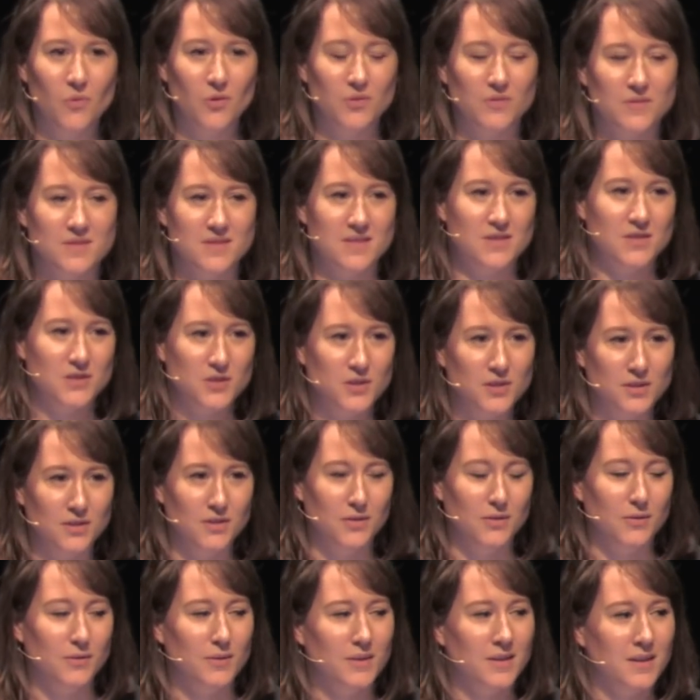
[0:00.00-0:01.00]
wants
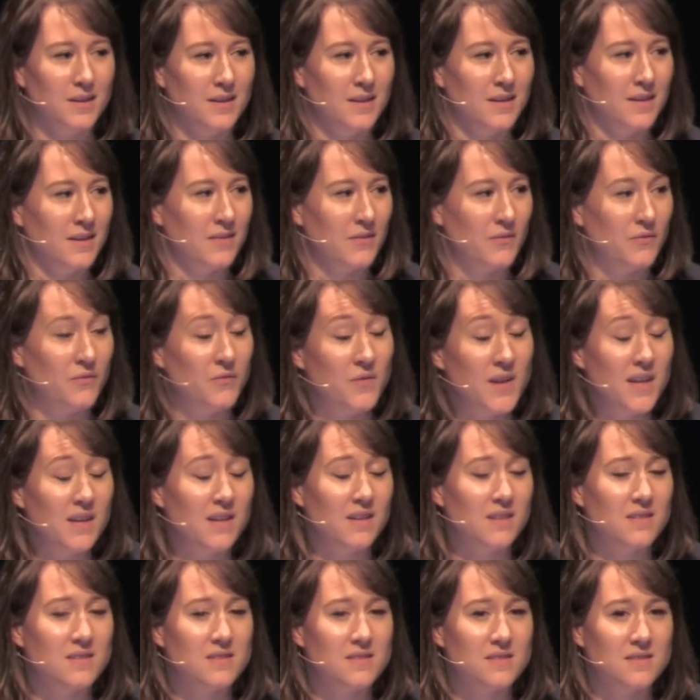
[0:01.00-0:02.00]
to
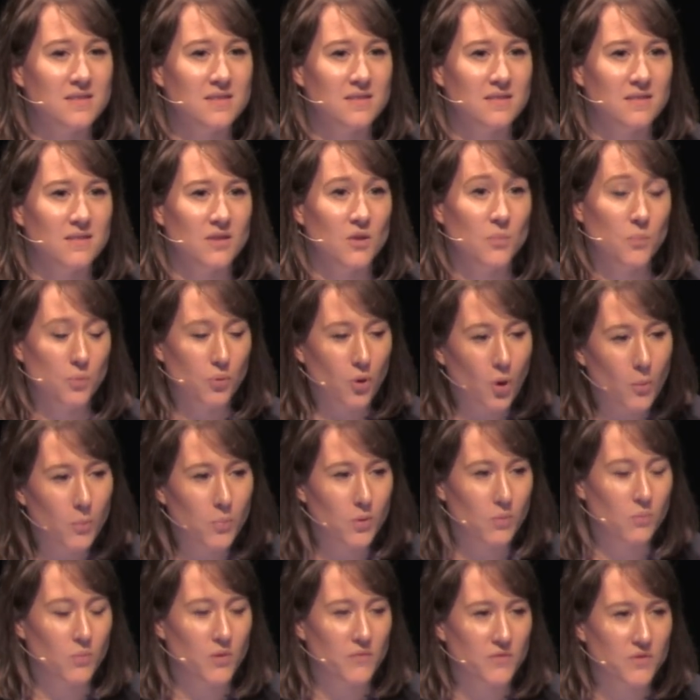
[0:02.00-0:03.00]
fix the
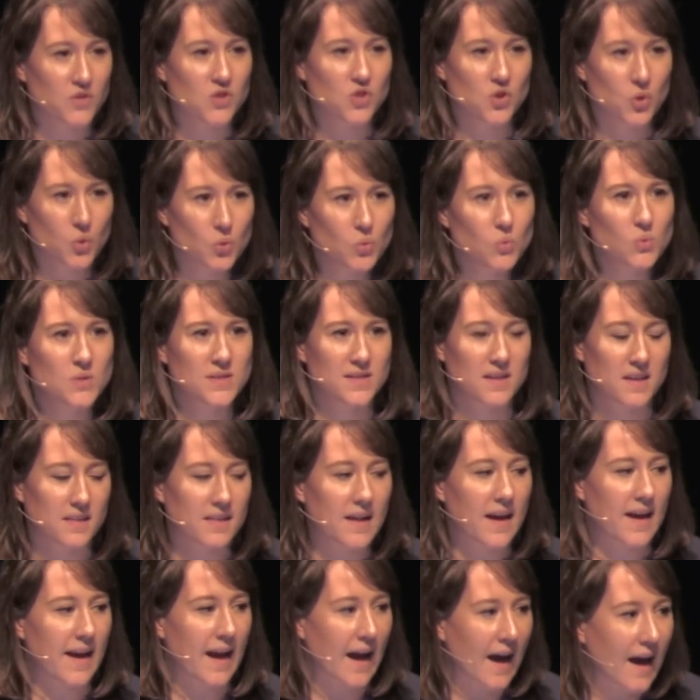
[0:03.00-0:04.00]
problem with the tools that
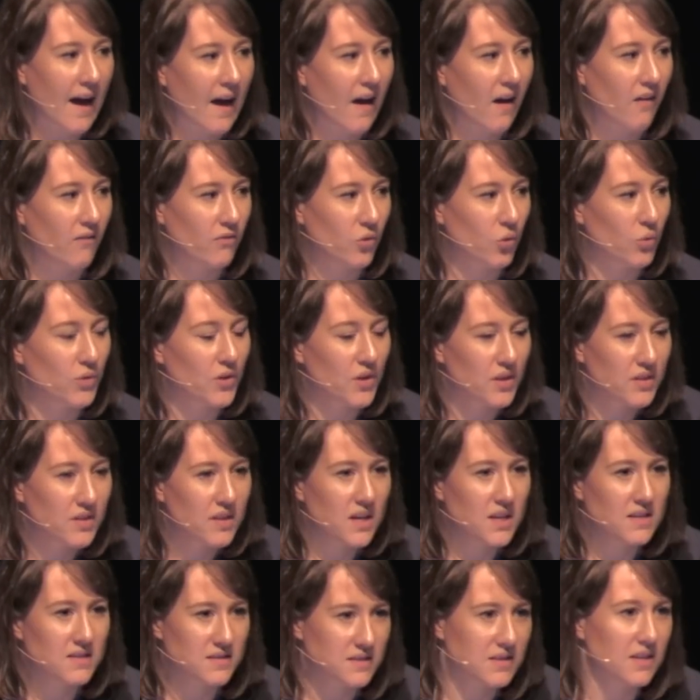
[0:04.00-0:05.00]
they have or the
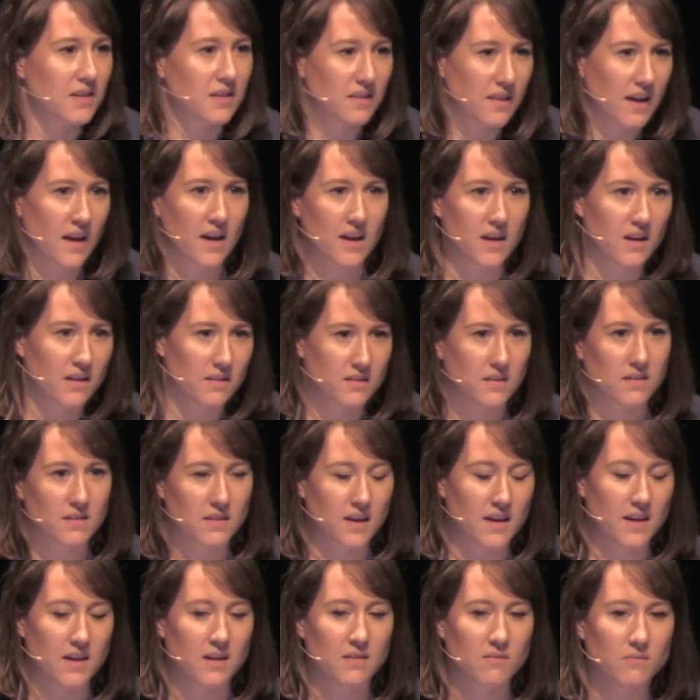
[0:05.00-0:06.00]
things that
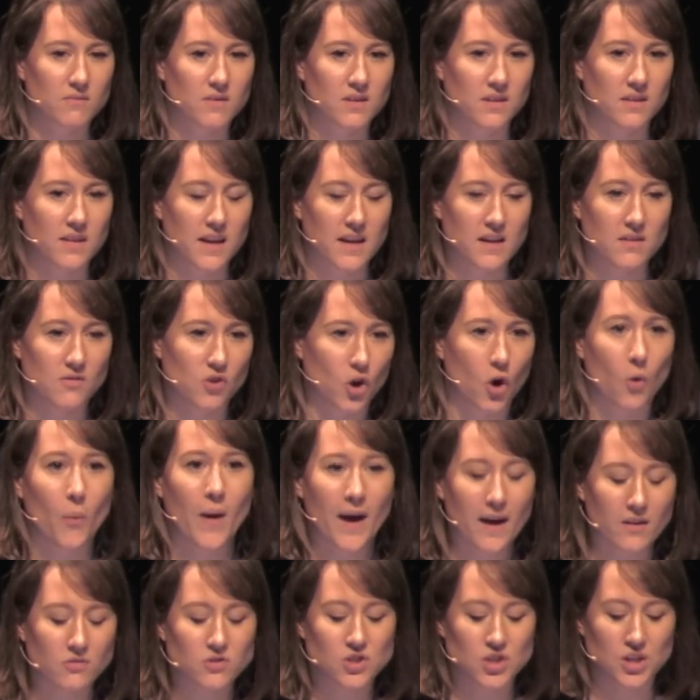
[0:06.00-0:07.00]
they know
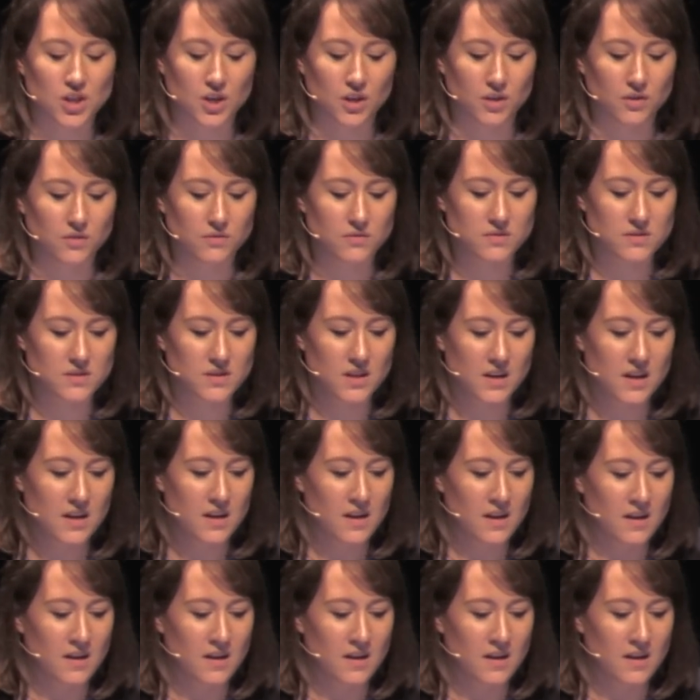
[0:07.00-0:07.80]
how to use.